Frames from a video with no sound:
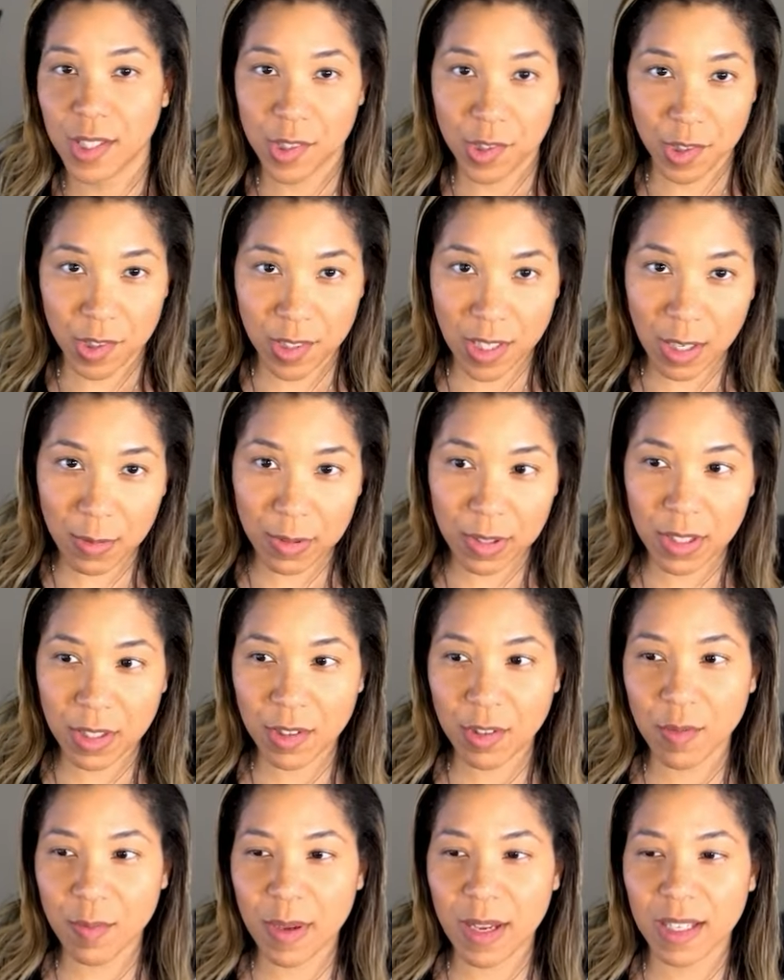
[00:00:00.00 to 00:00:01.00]
So now we can
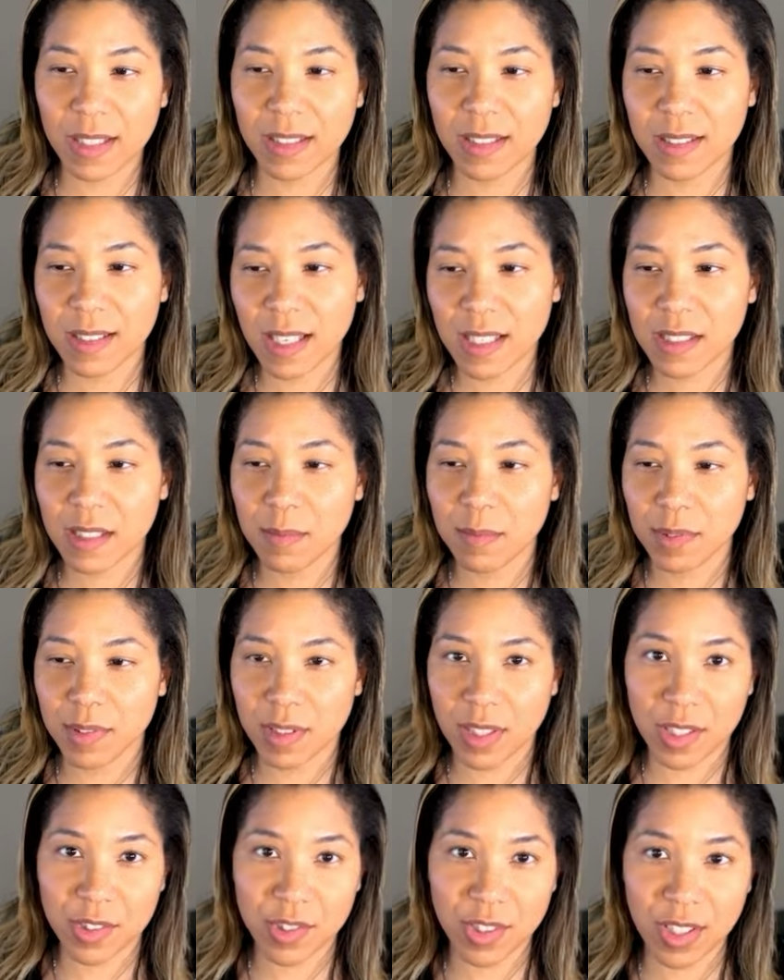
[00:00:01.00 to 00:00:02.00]
go back to
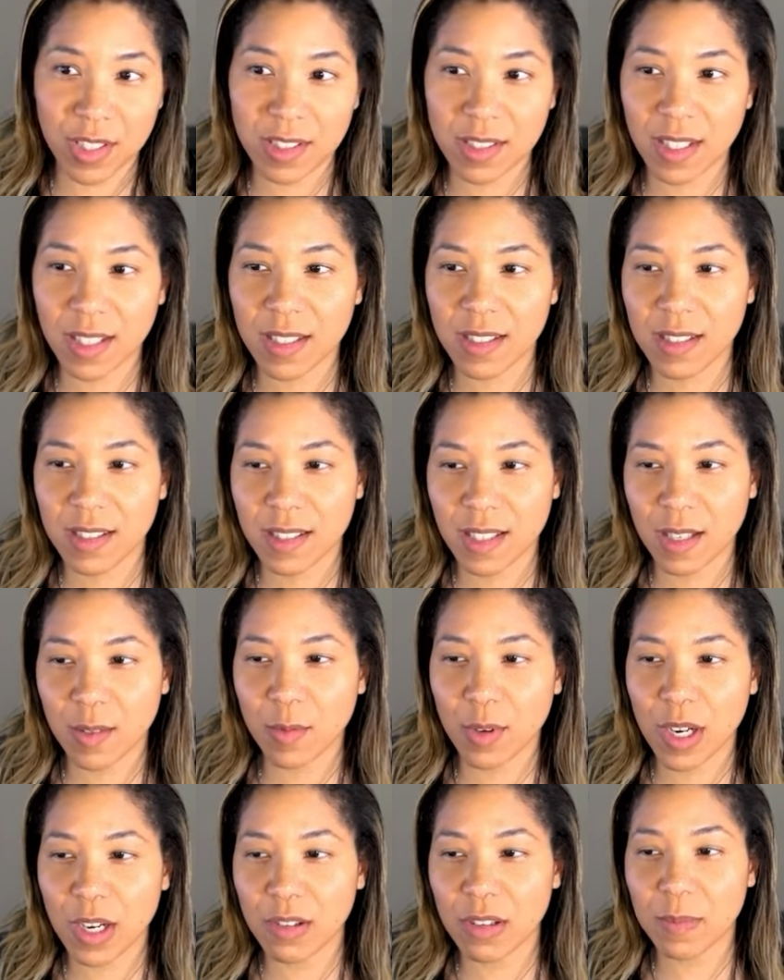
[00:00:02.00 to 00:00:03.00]
textinput.jsx and
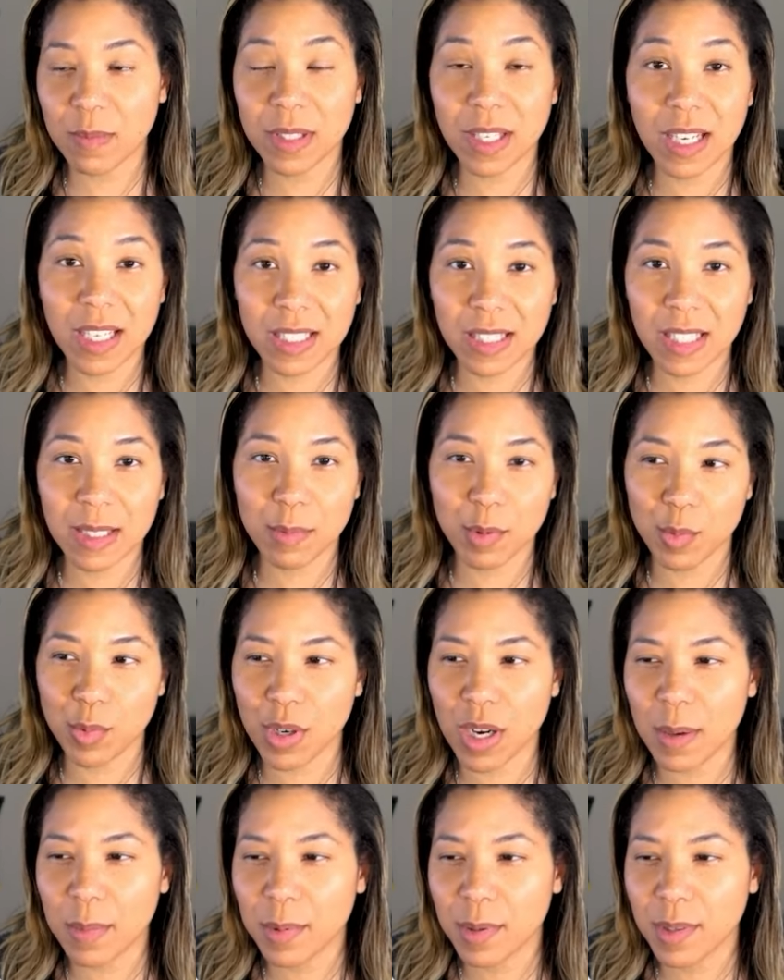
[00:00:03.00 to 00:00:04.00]
wire up the hide label
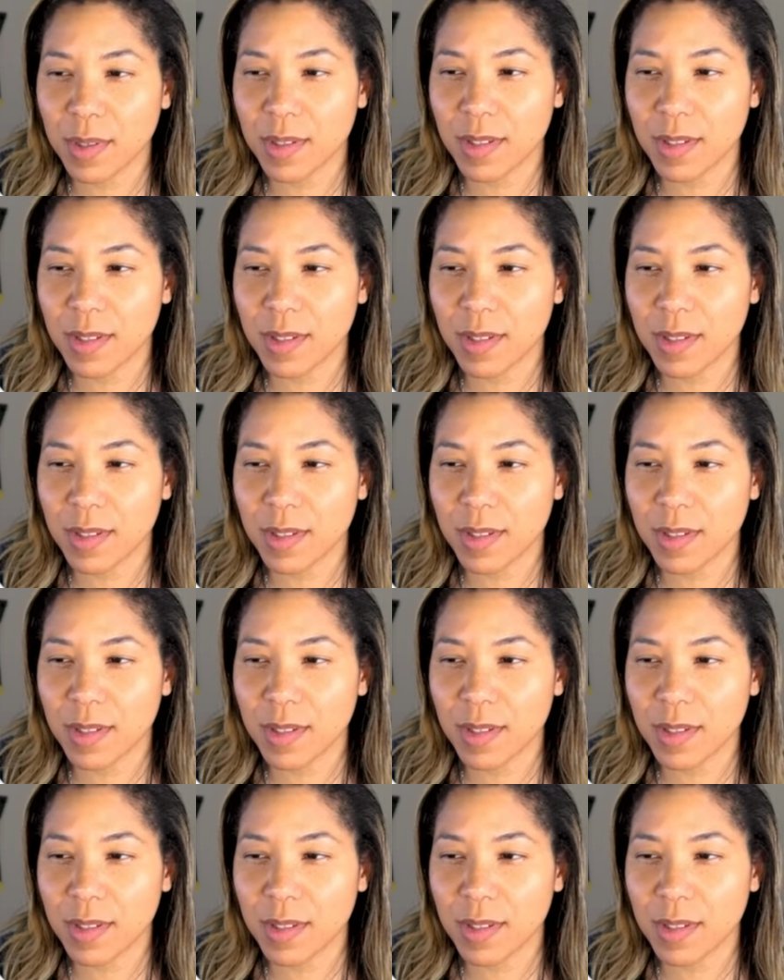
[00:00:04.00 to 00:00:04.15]
prop.